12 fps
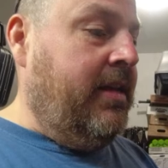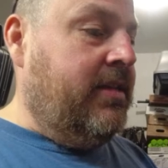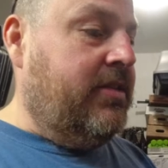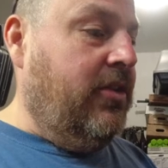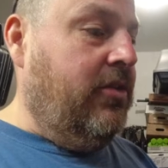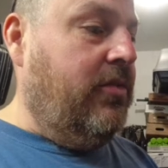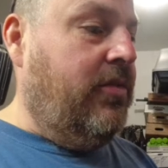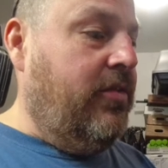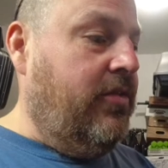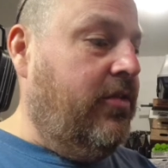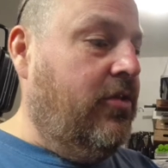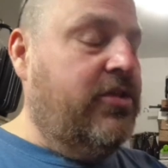so
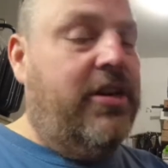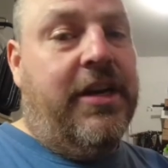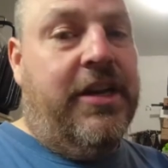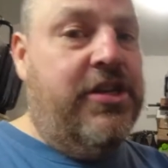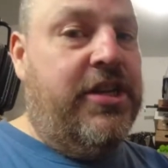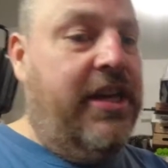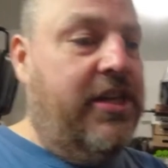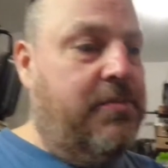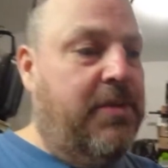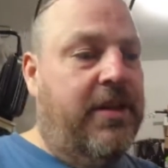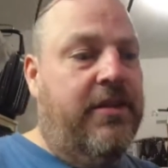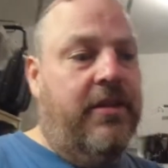those aren't going to change,
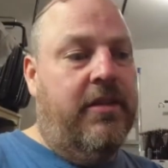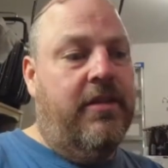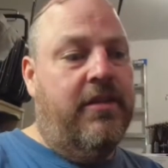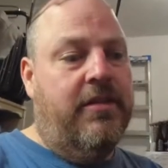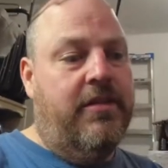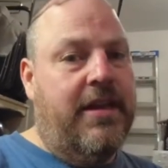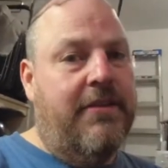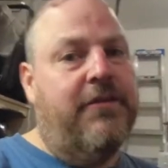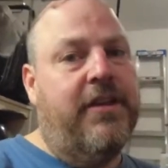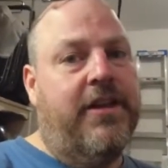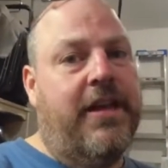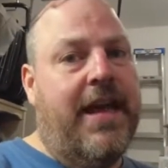but
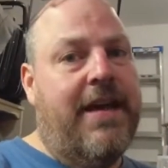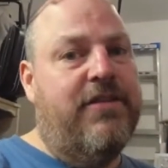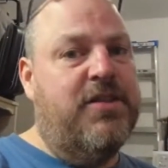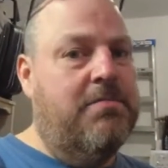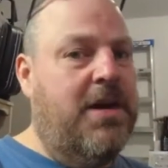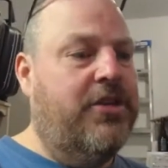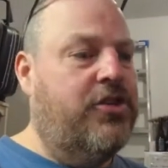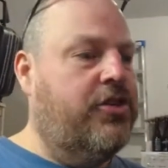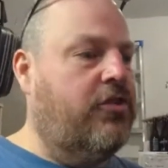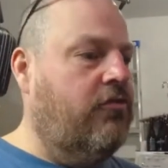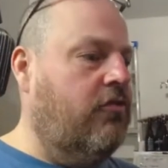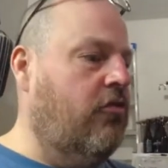definitely going to have as
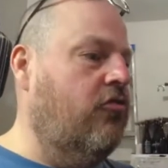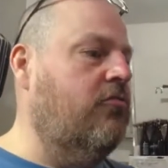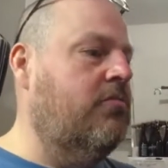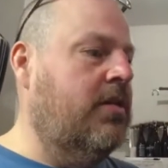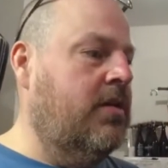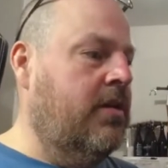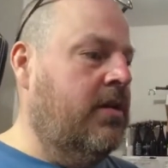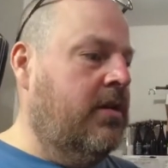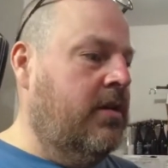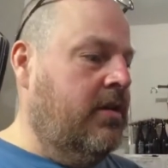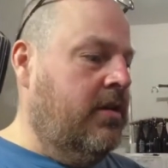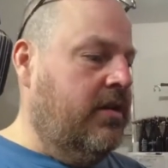much chrome
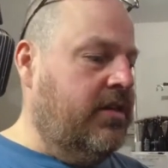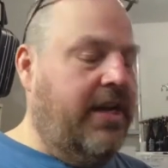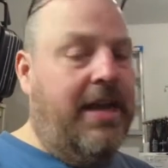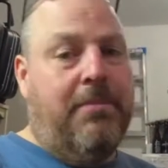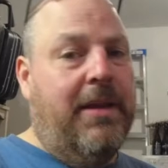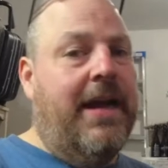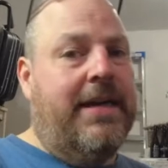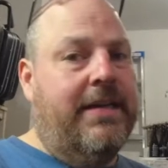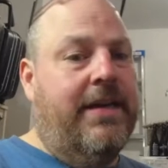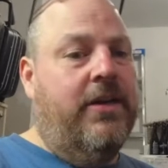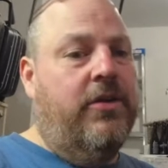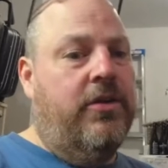is going to get blacked
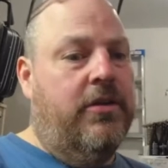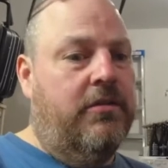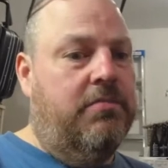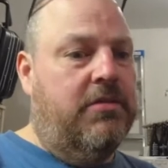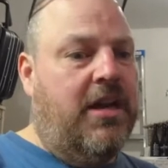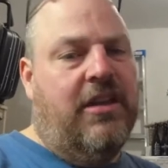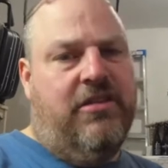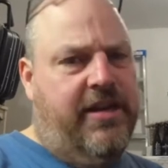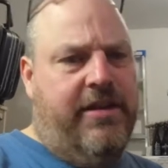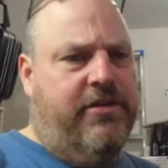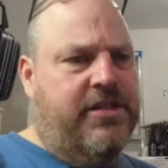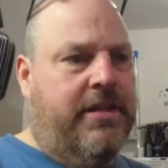out or colored
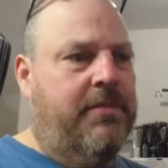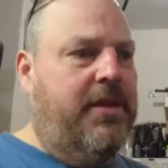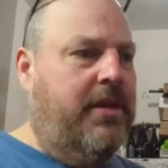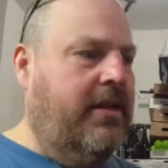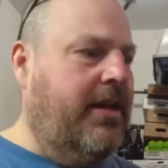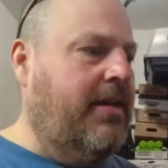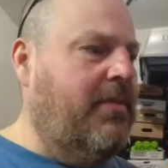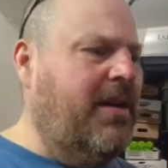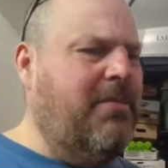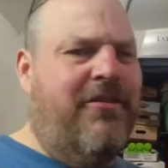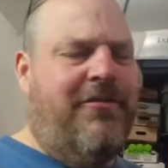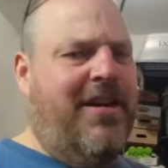out or something. Like I'm not
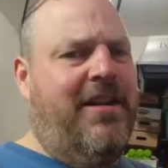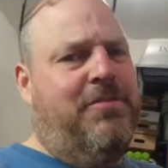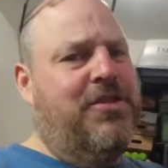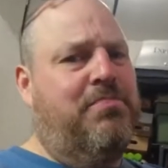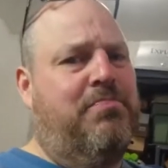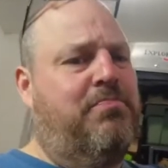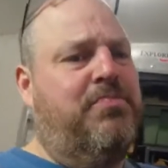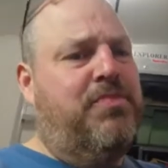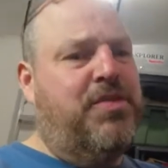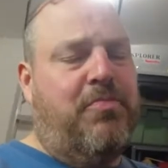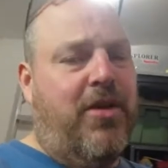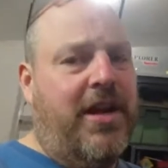a big fan of just
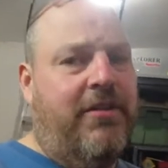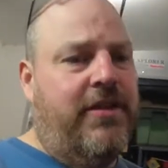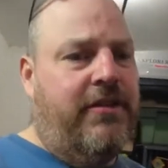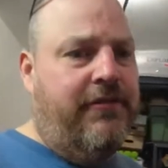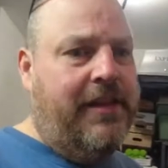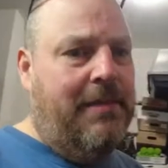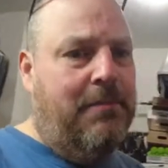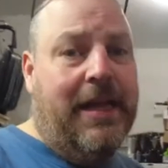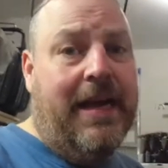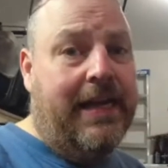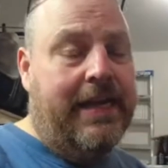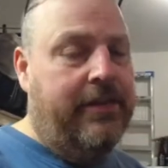spraying everything flat
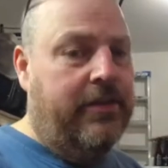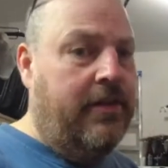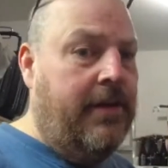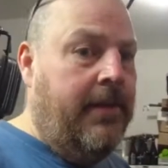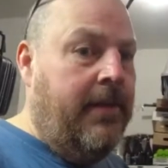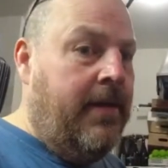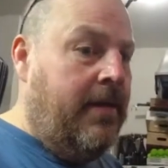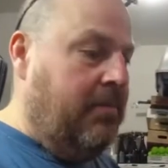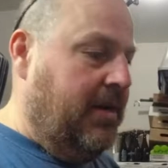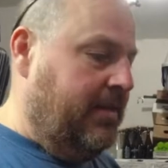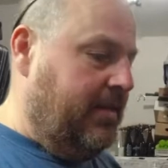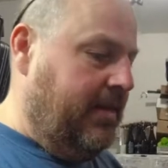black either.
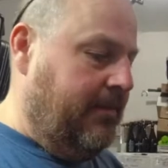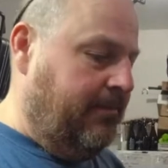But